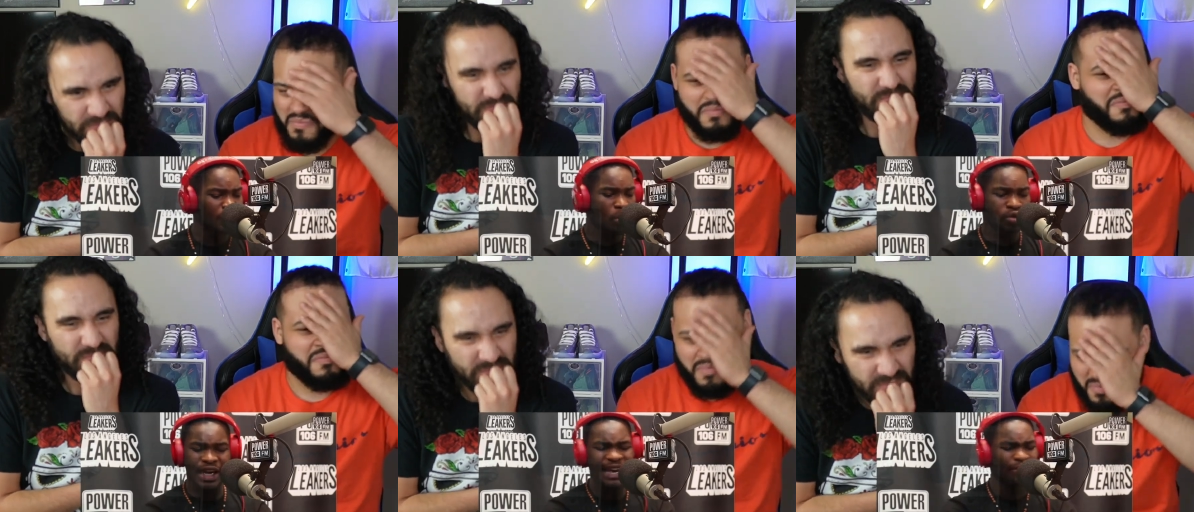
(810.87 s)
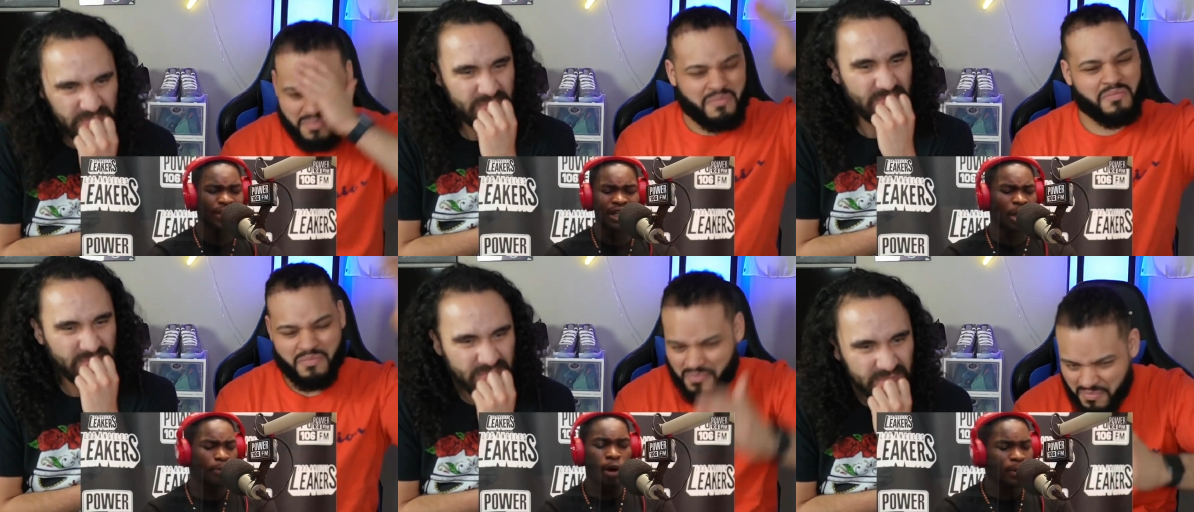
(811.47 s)
Speaker 1: Windows ain't
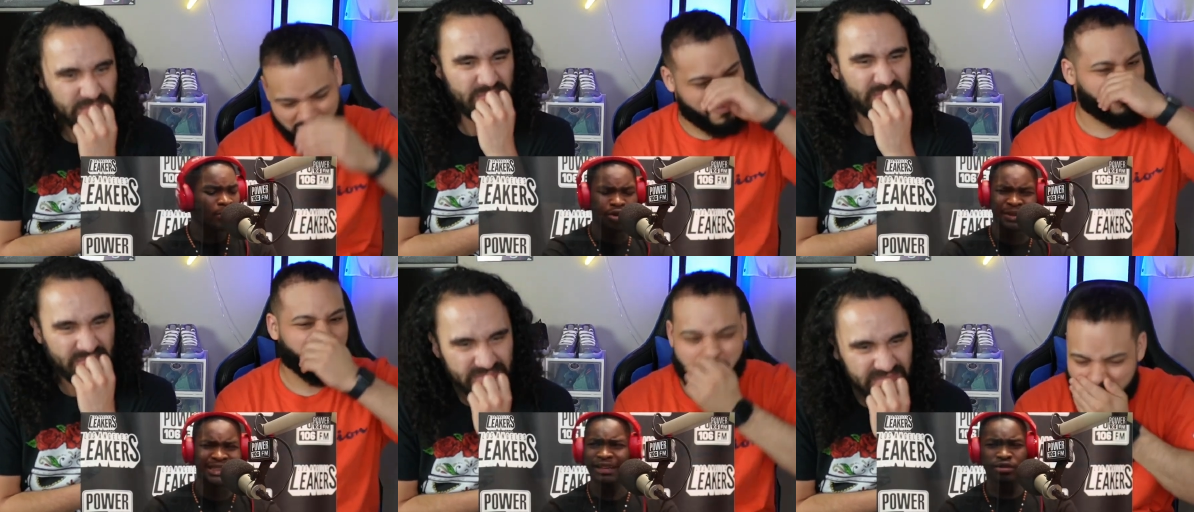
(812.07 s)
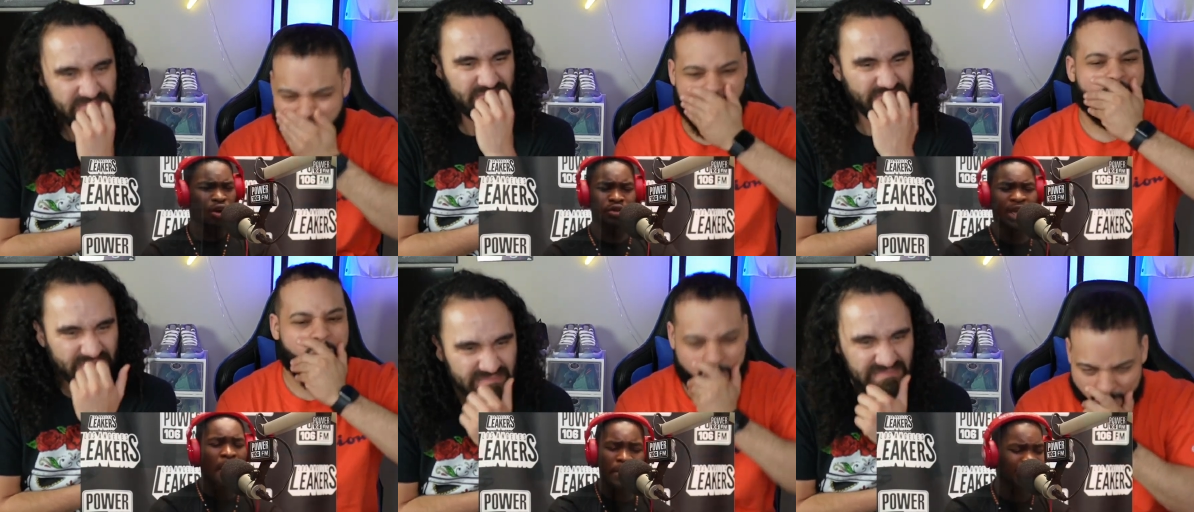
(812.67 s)
really a problem cause you
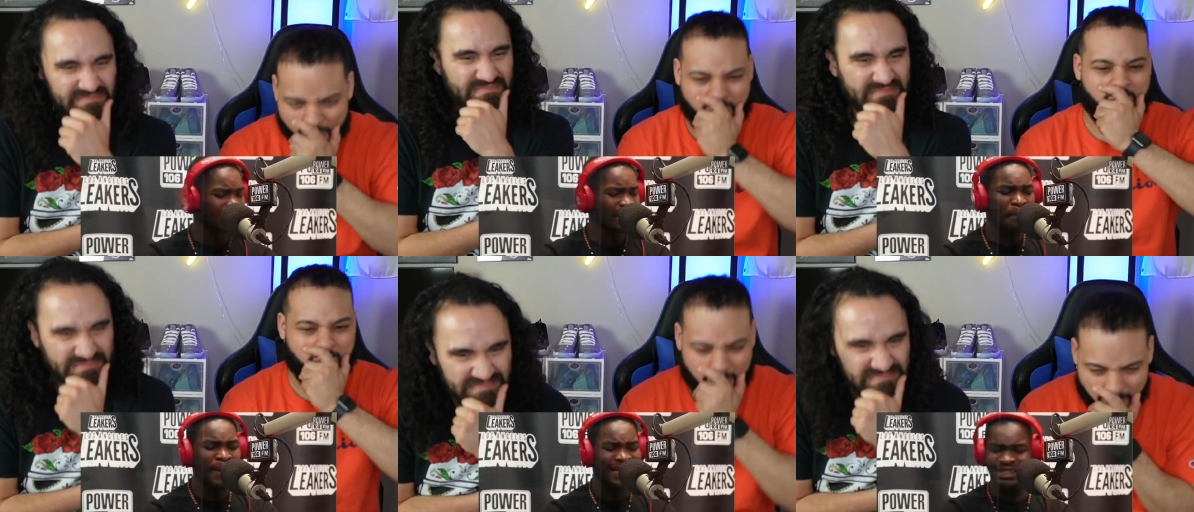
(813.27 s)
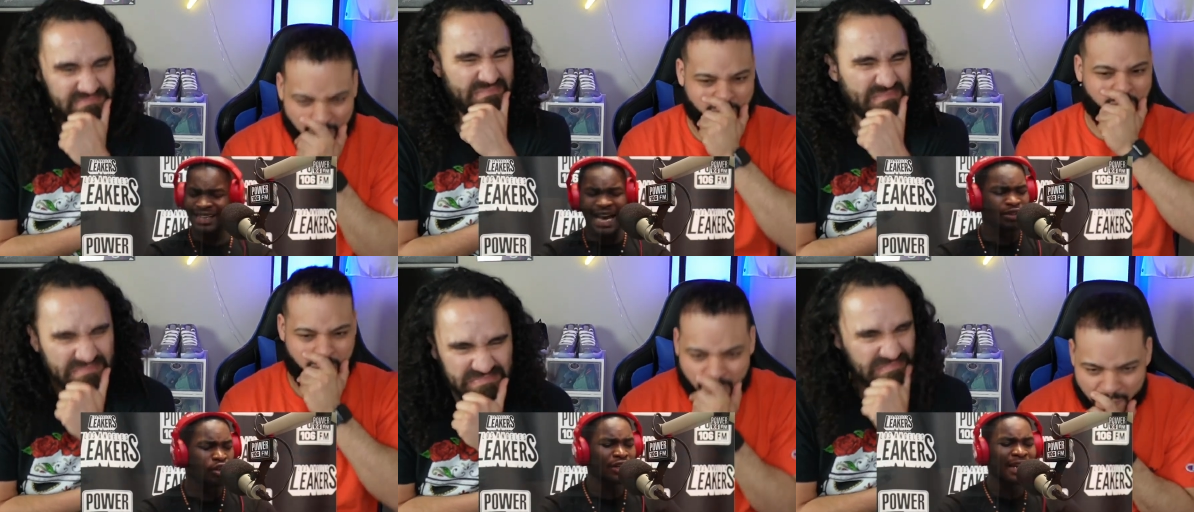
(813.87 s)
Timbo's. Muscle in the back,
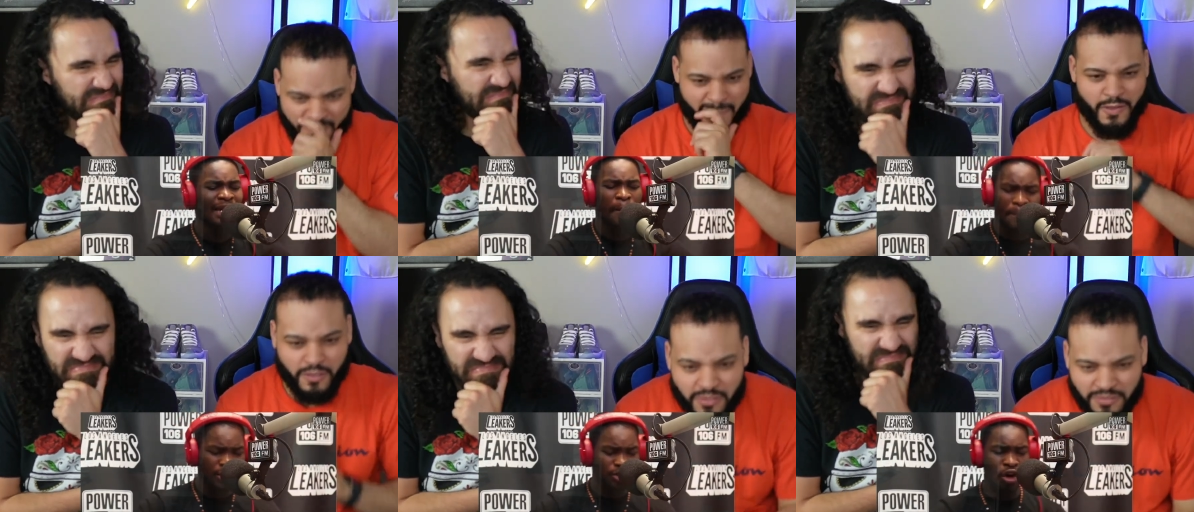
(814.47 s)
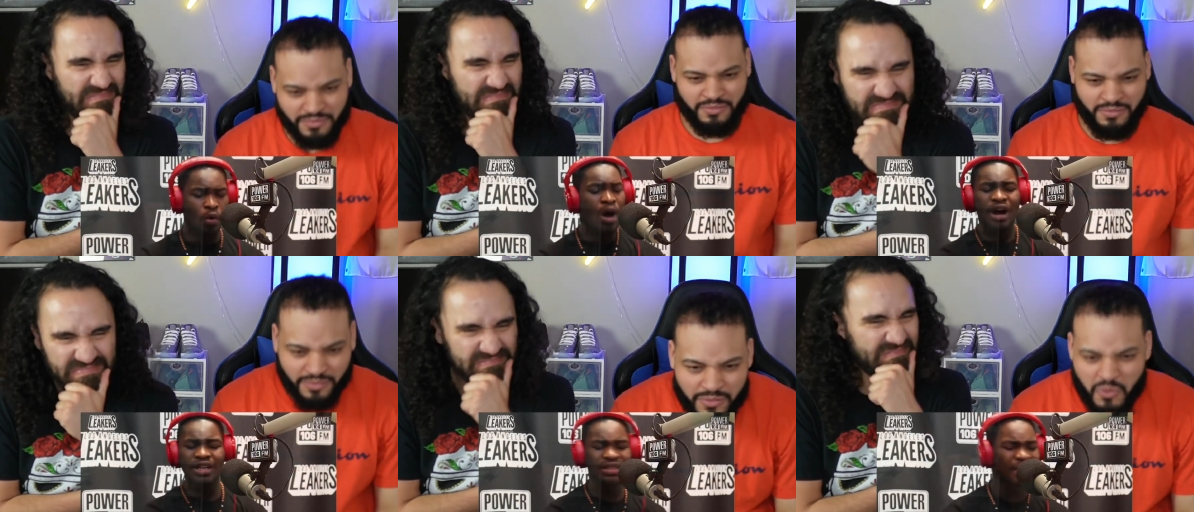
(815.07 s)
this guy's looking like the big
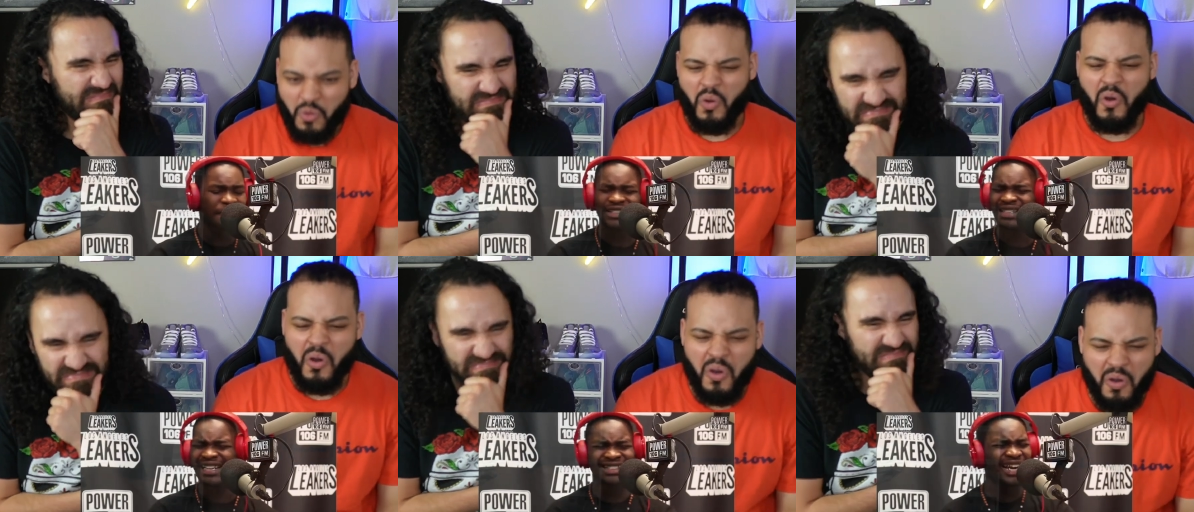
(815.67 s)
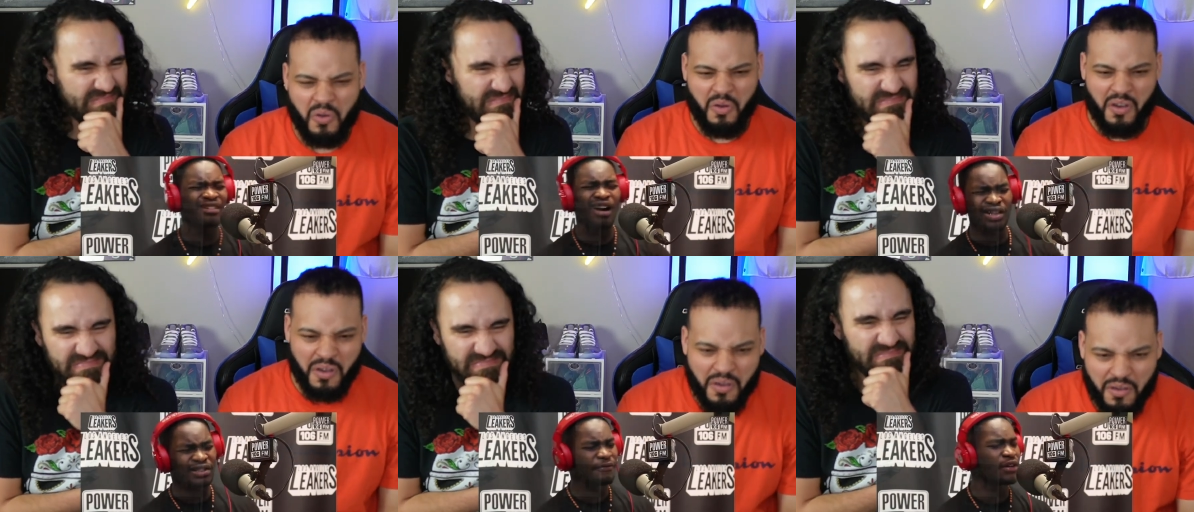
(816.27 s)
show. Hustling for stacks
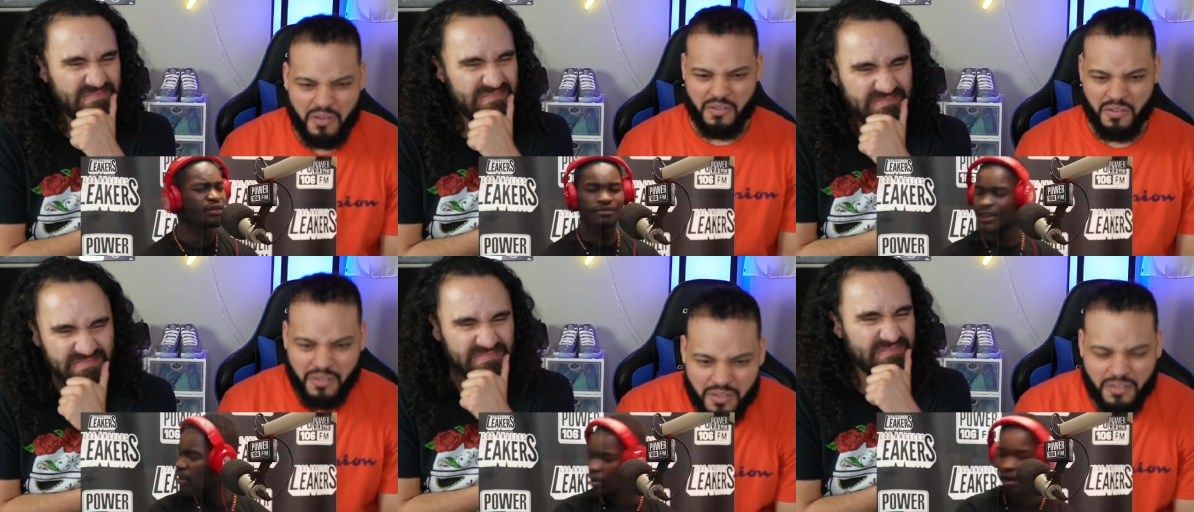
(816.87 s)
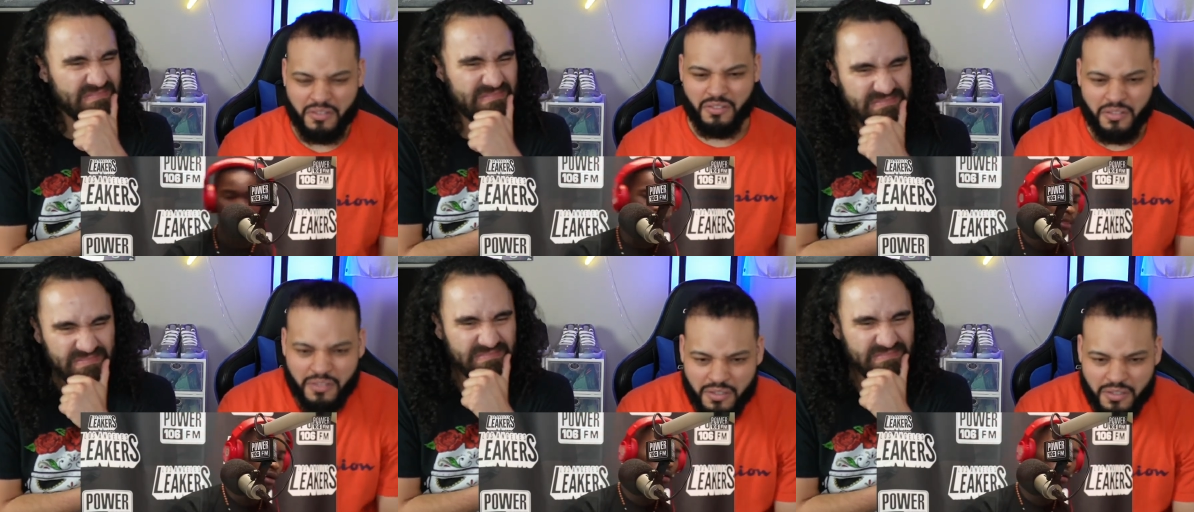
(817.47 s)
of hustling for that. Oh.